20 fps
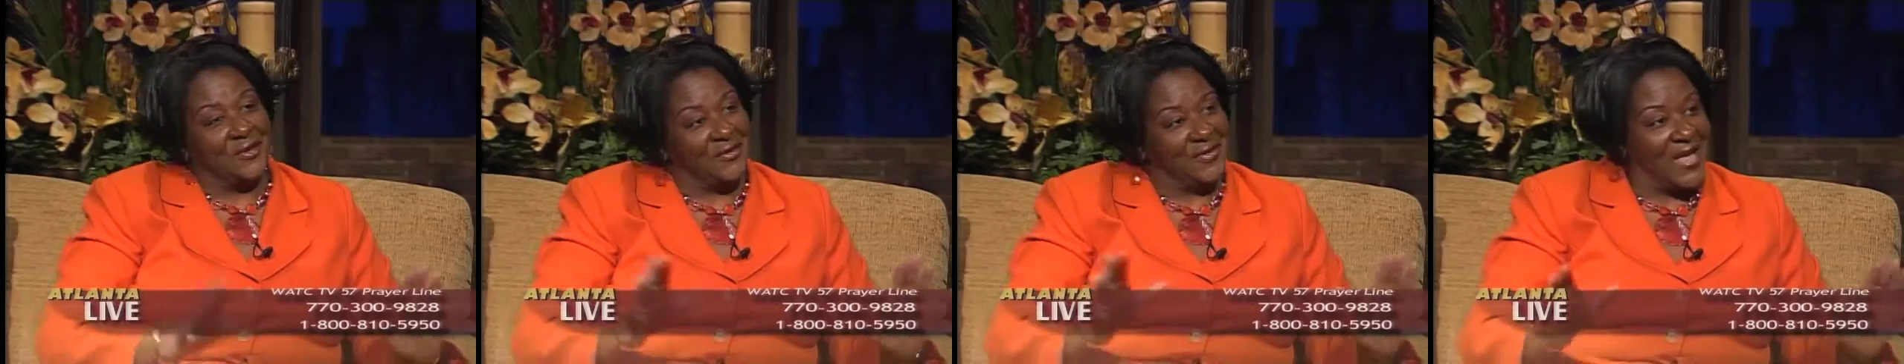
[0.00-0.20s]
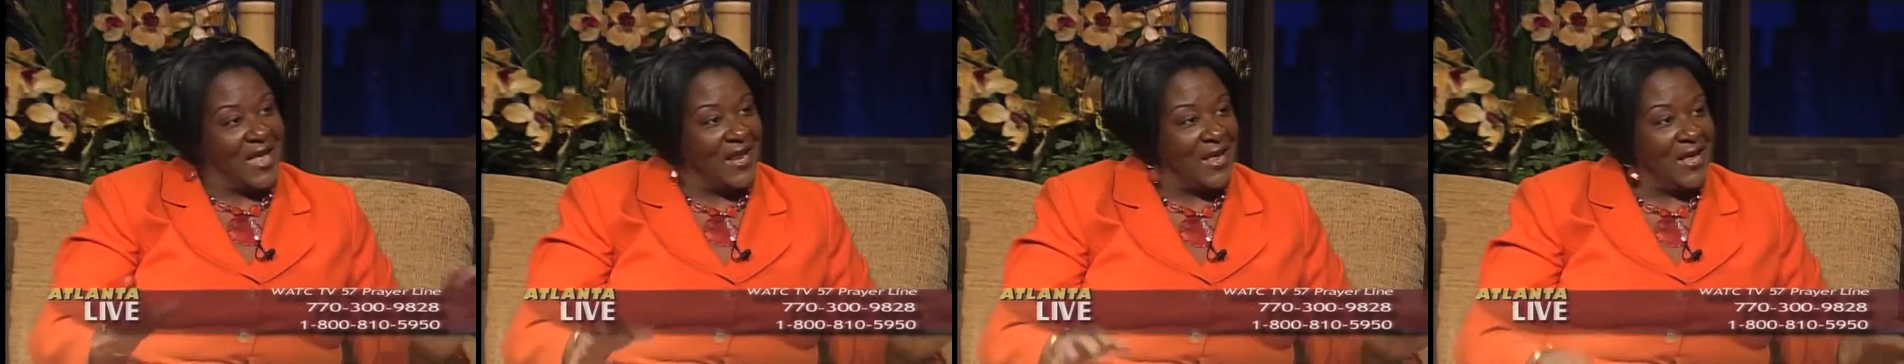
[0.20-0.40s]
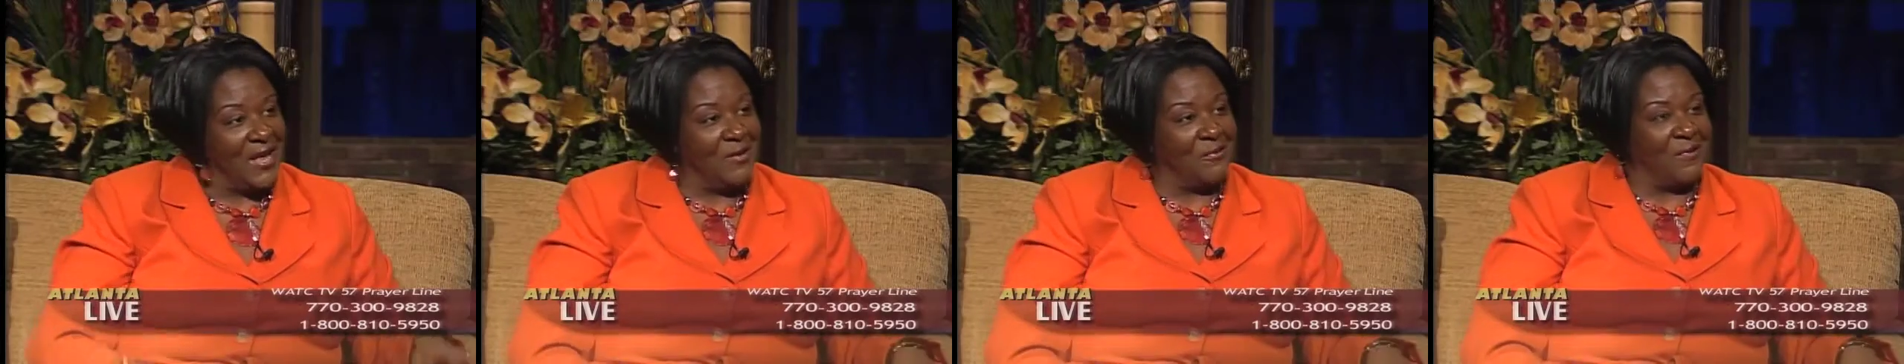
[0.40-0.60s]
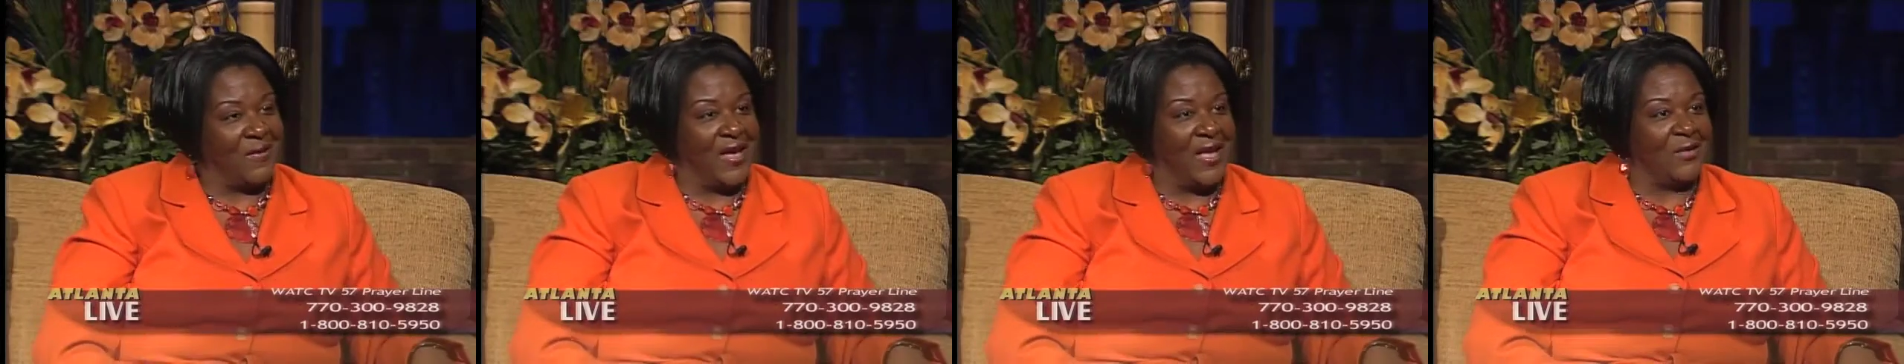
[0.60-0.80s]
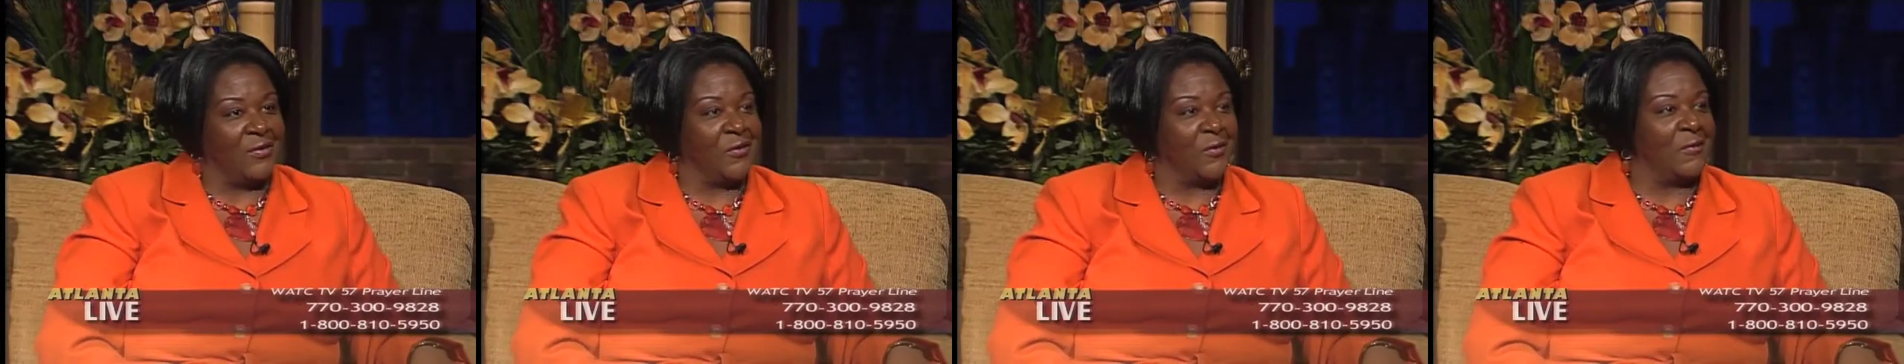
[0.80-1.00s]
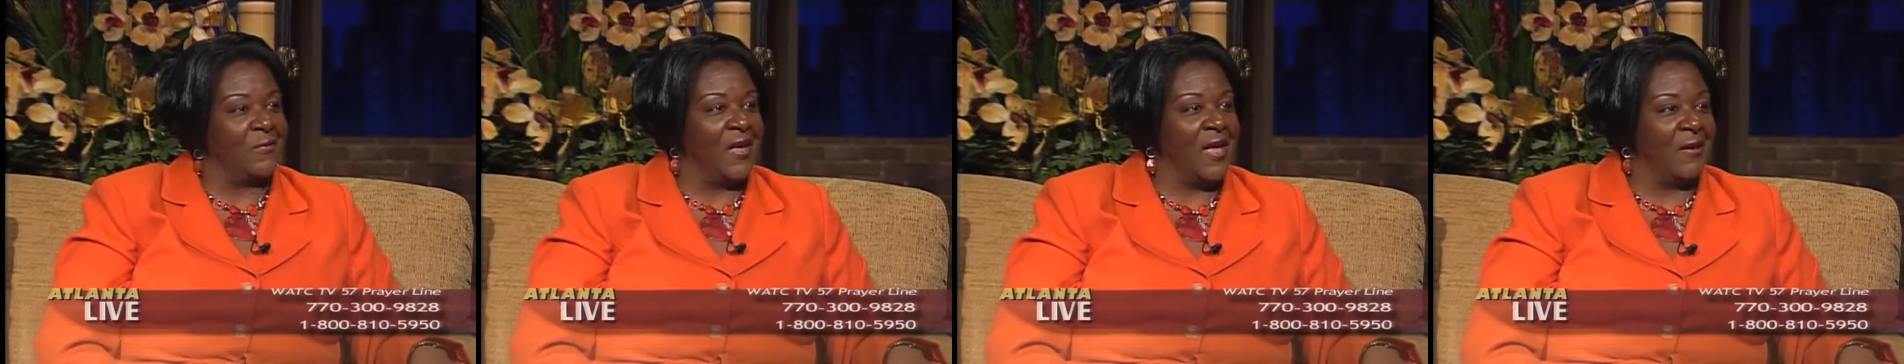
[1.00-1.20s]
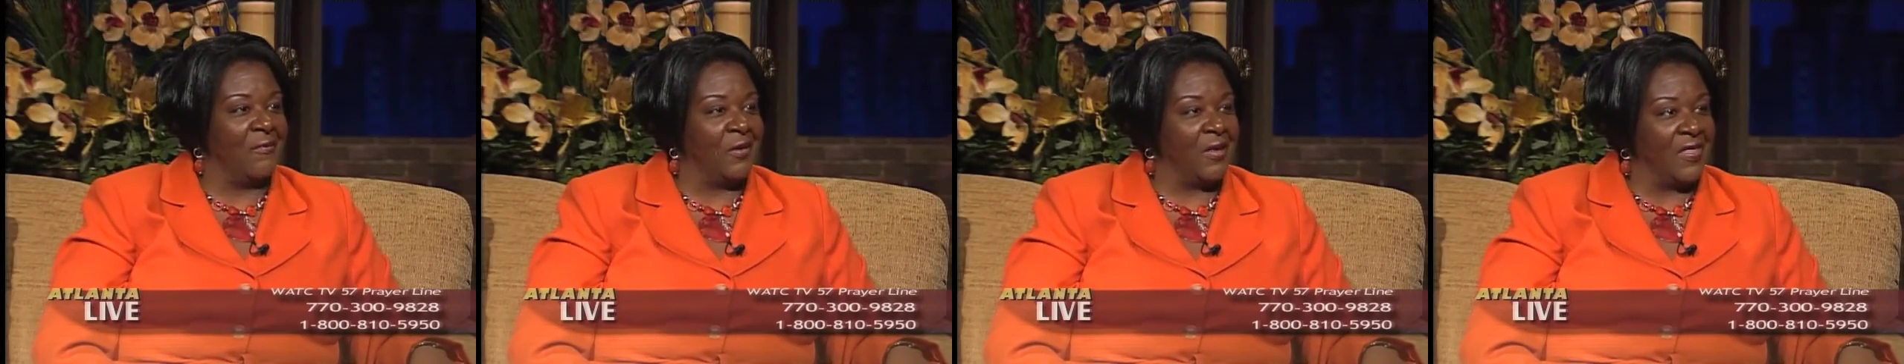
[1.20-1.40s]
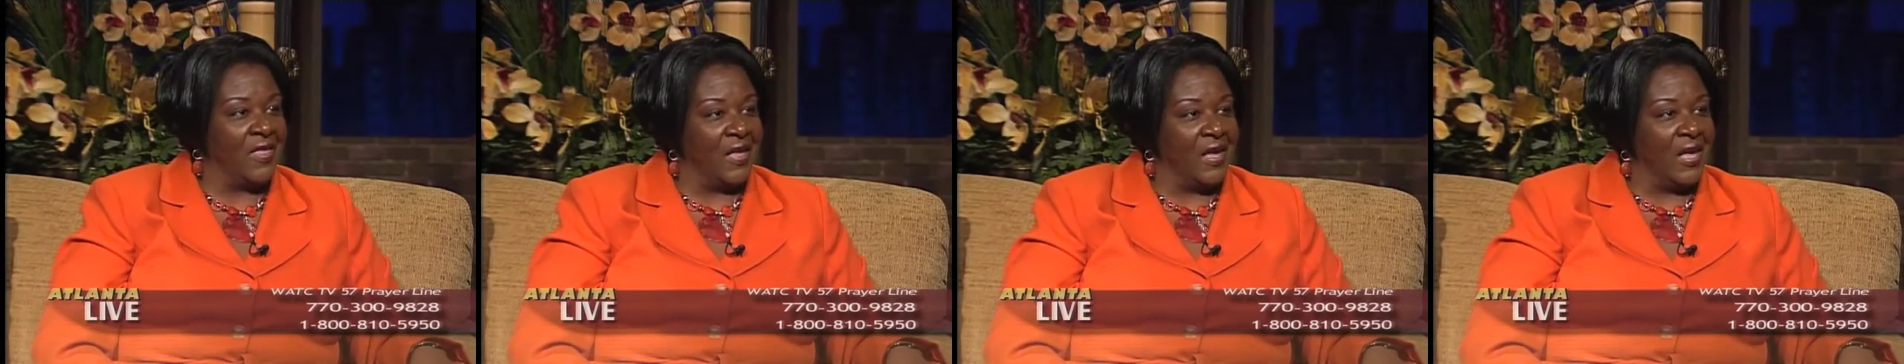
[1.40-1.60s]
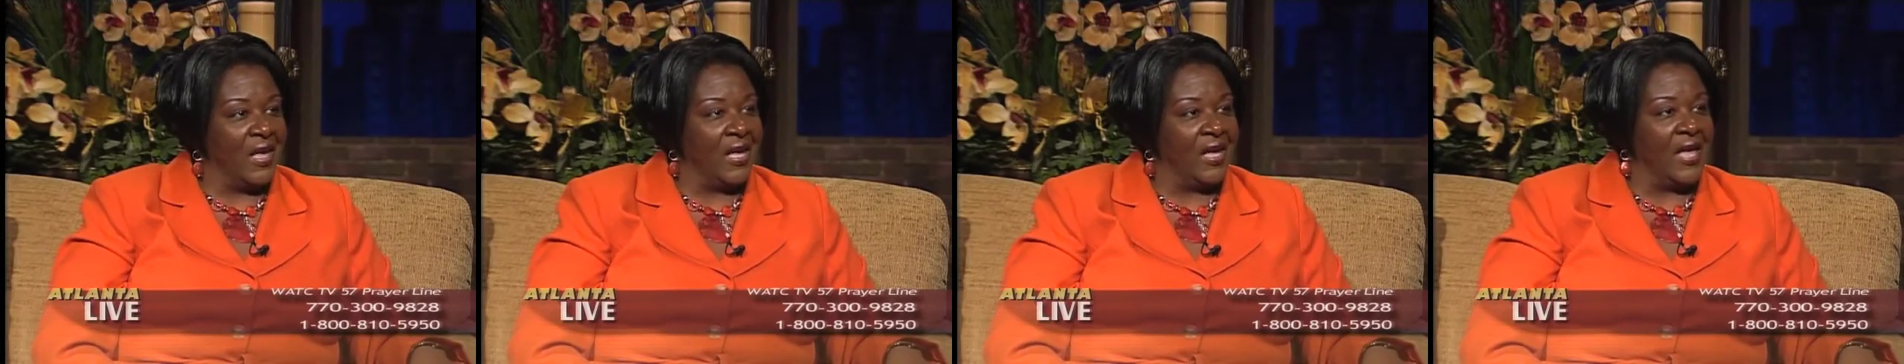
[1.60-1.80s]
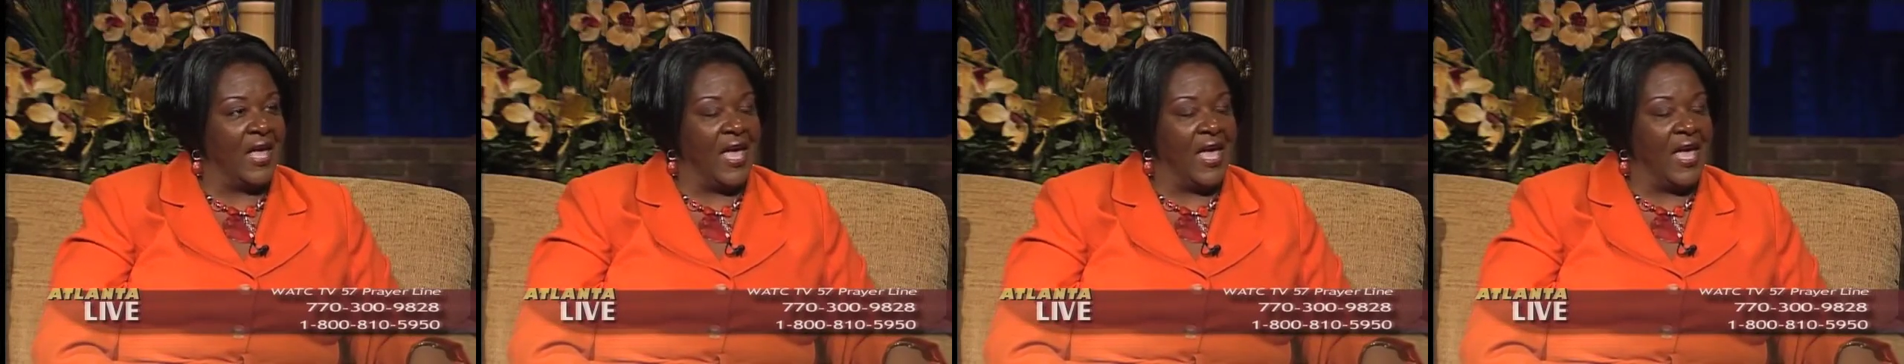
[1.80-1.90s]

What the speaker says: that he read through everything,